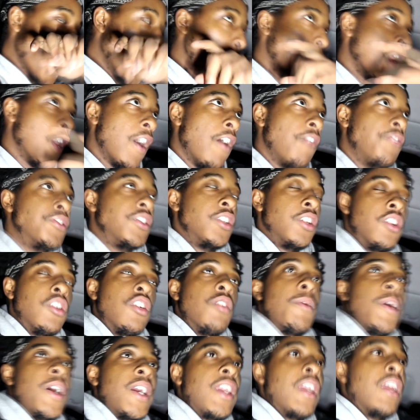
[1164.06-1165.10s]
They're obviously going to
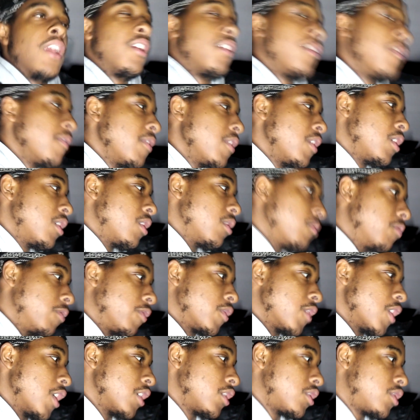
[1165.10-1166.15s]
go back in. We've
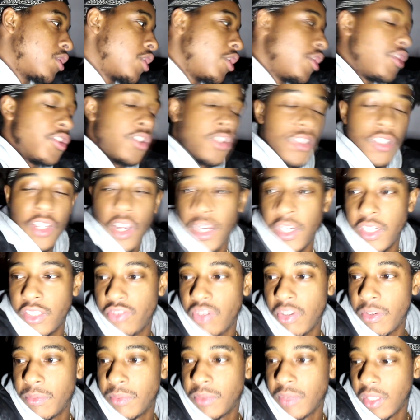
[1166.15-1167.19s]
got 2 side
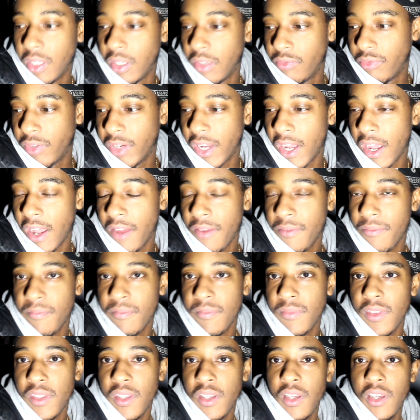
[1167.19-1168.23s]
trims on the rear.
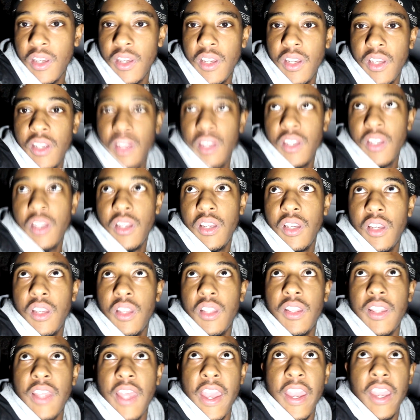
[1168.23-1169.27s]

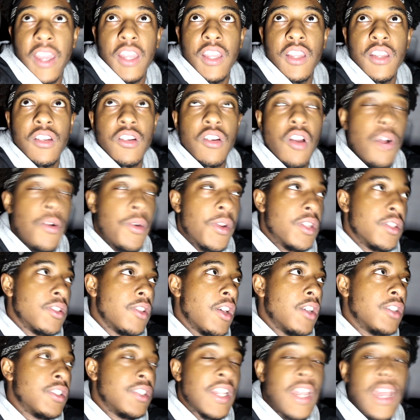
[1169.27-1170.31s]
They're going as
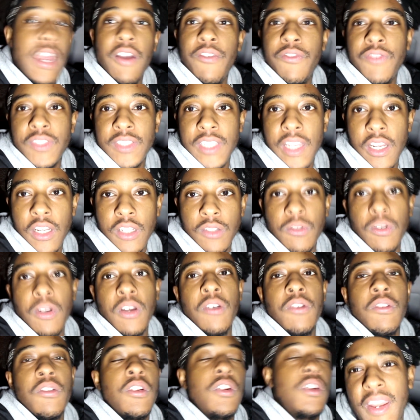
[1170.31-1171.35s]
well, so they're up for sale as
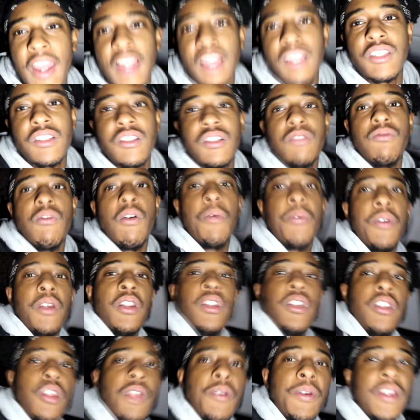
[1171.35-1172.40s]
well. Next, what we're
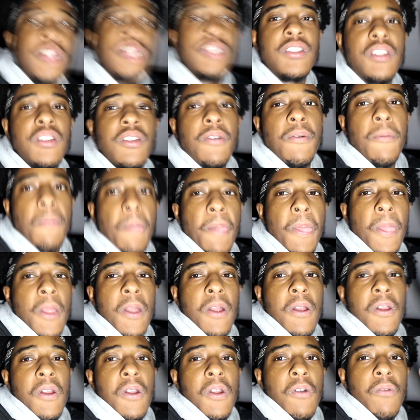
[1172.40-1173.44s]
going to do is
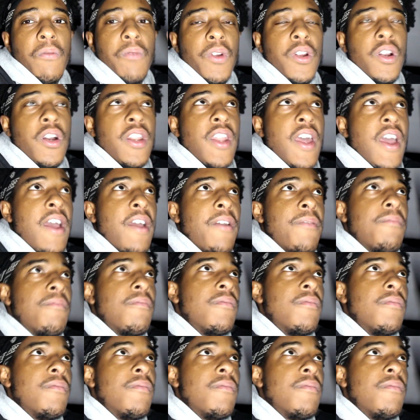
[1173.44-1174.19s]
we're gonna,